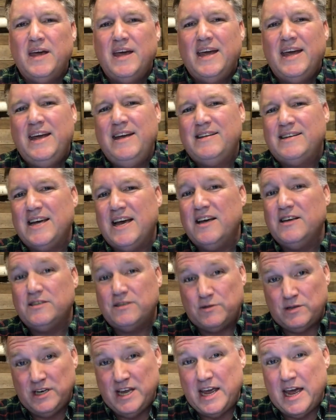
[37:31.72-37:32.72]
he
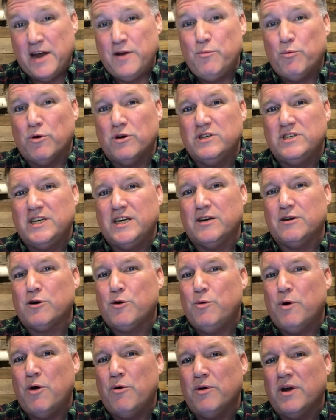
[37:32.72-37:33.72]
says, Edwards here,
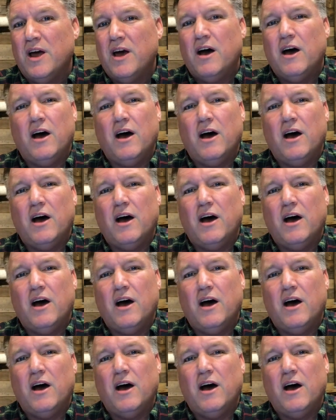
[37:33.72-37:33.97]
quote,